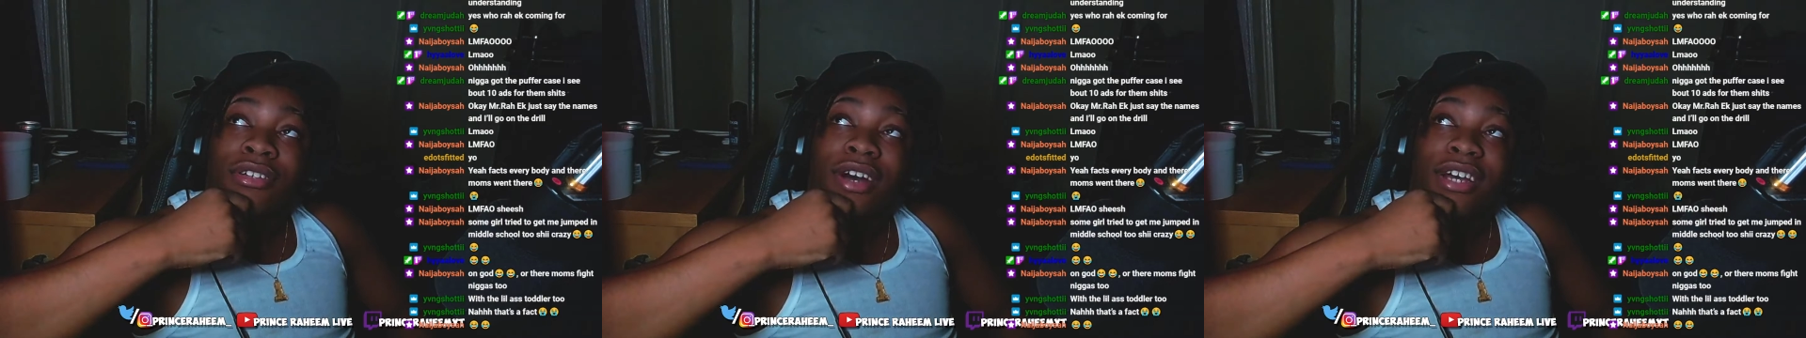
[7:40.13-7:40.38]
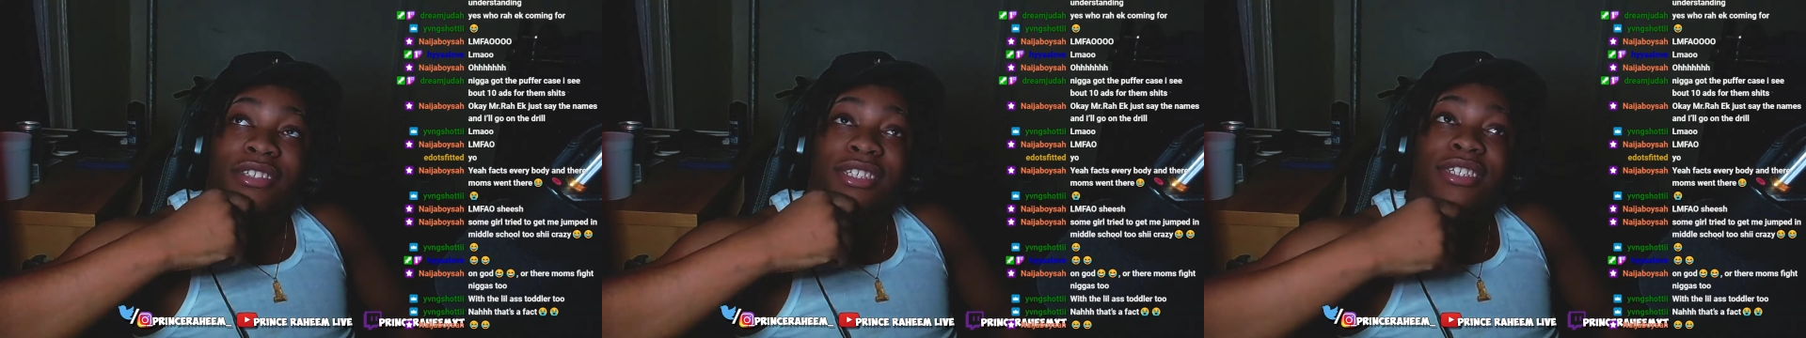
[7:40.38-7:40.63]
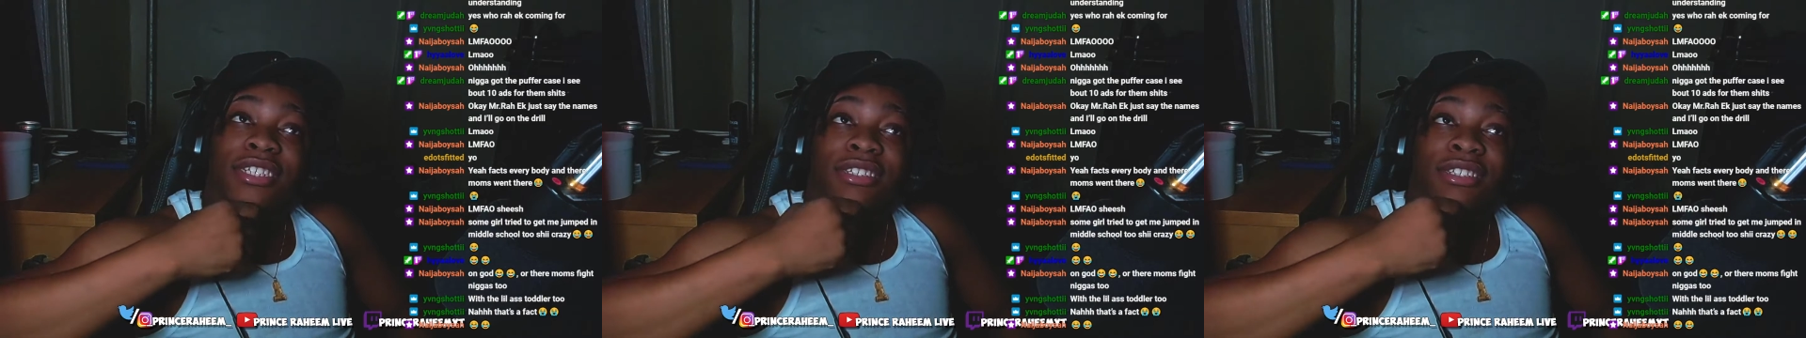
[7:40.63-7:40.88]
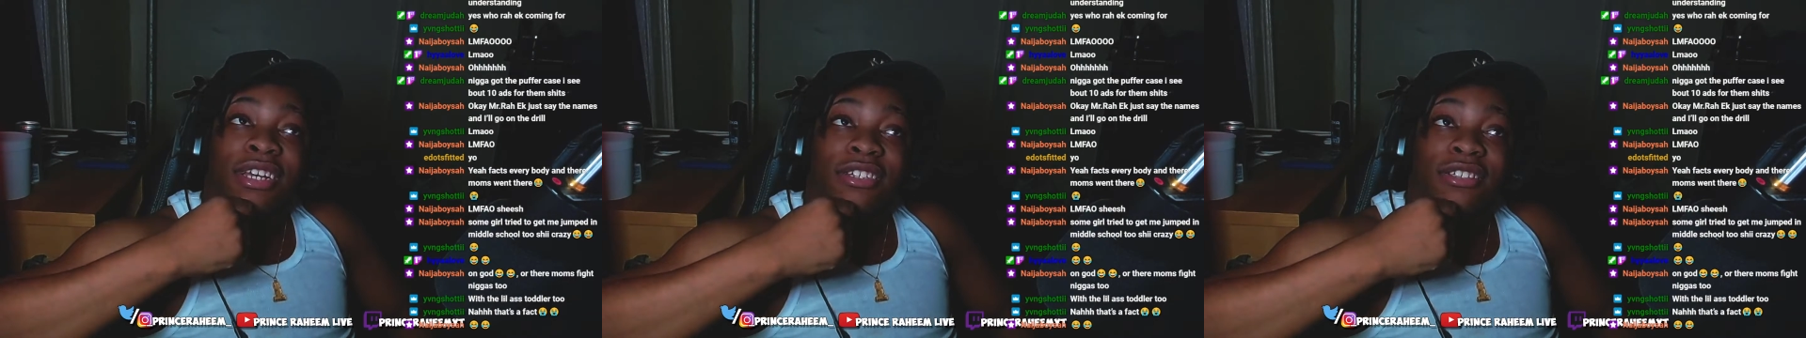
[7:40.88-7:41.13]
I seen
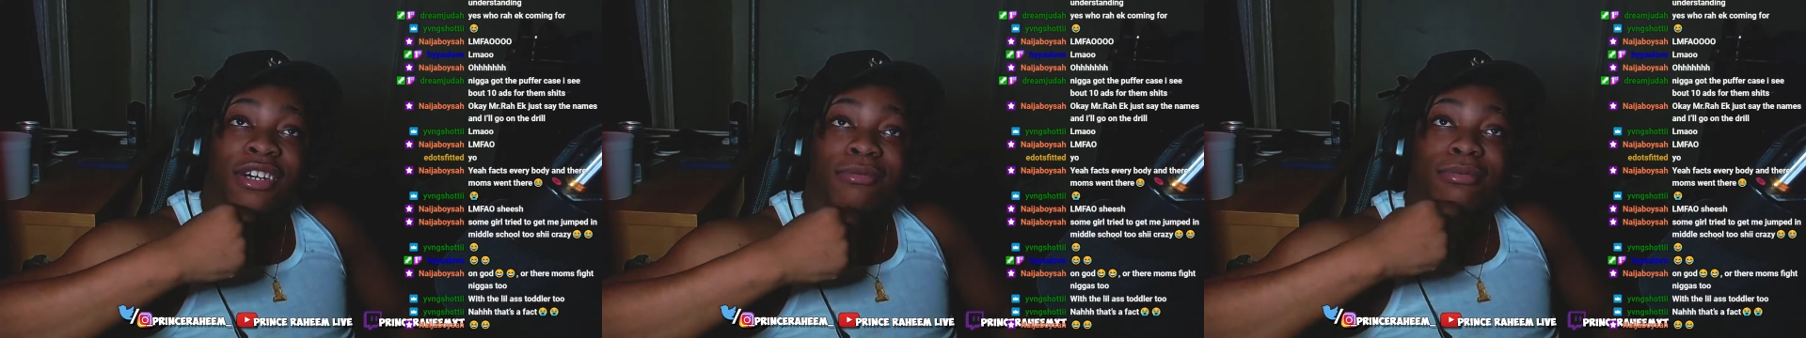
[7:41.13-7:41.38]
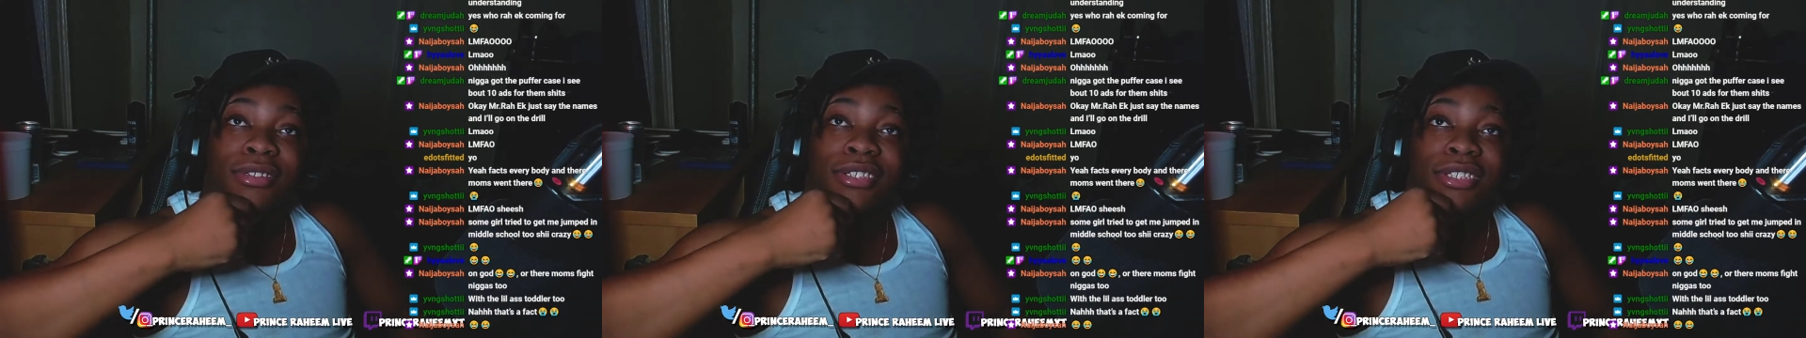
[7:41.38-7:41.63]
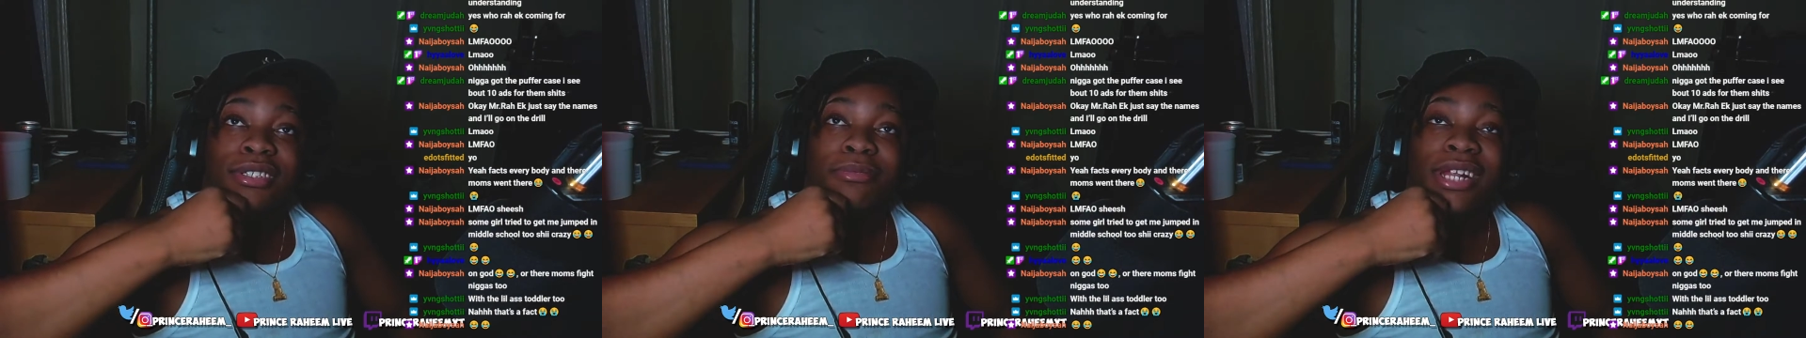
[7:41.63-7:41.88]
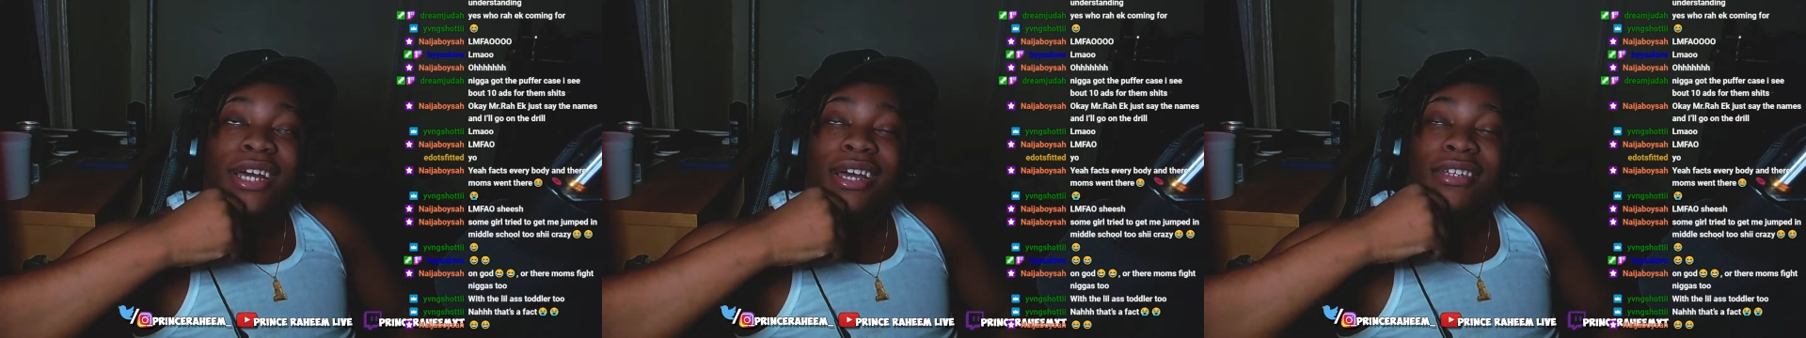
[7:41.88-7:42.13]
niggas get jumped.
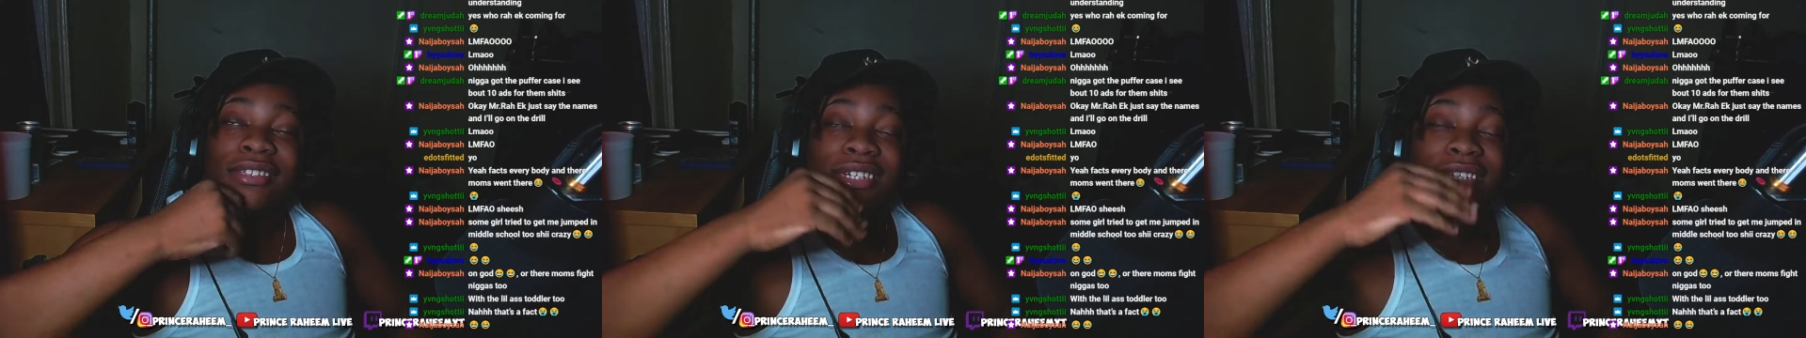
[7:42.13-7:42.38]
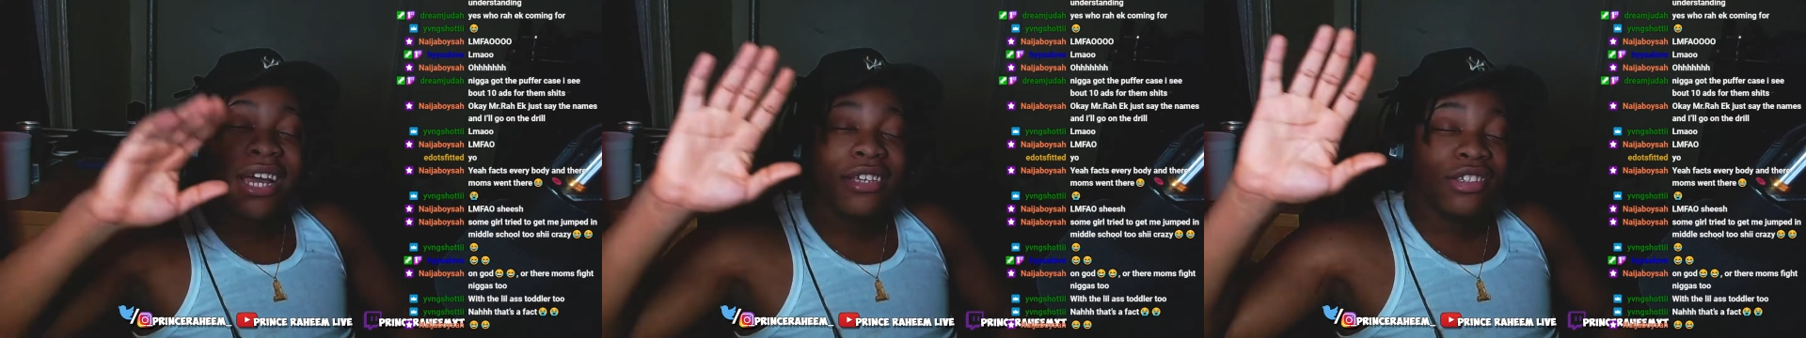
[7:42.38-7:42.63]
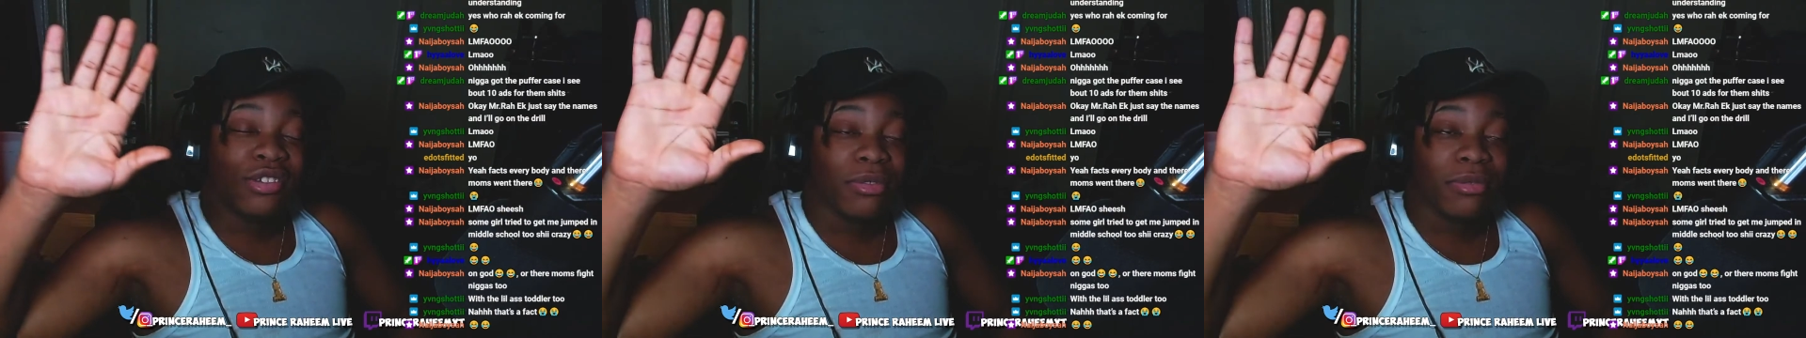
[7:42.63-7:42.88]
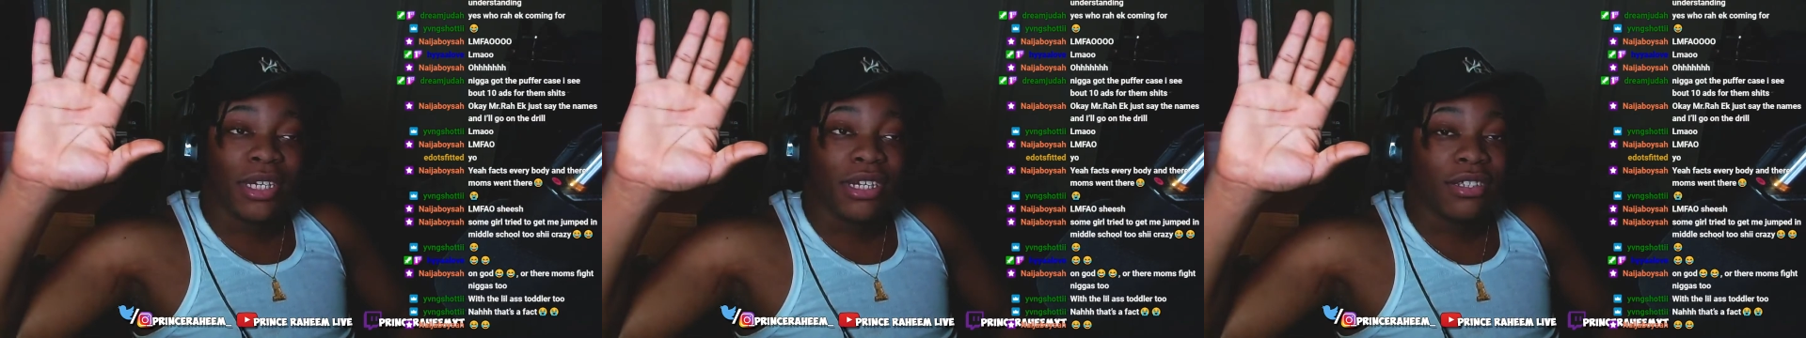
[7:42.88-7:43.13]
But like I said, I ain't
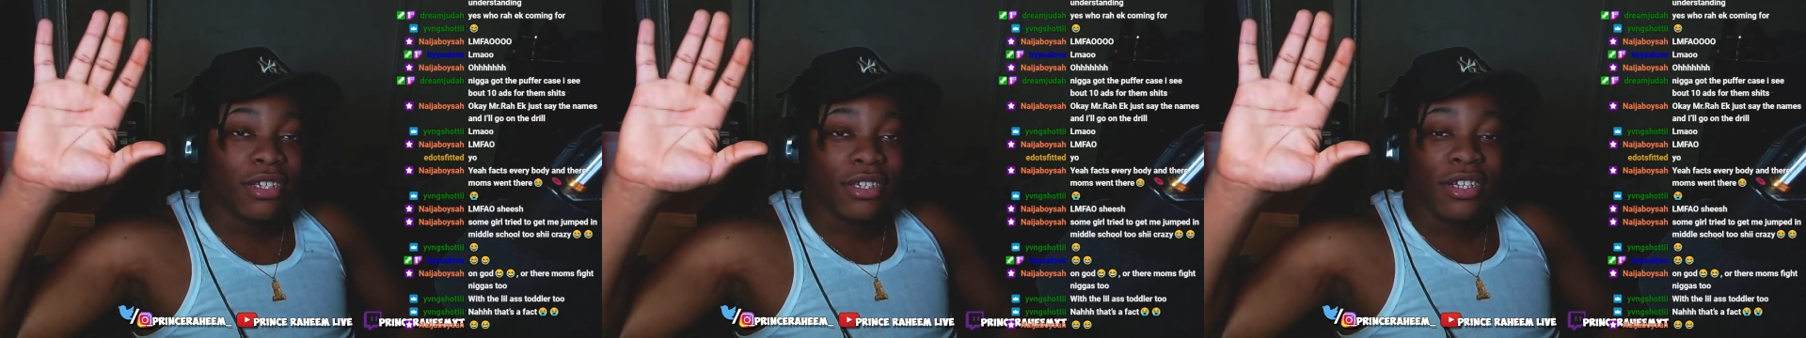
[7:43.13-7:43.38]
Superman.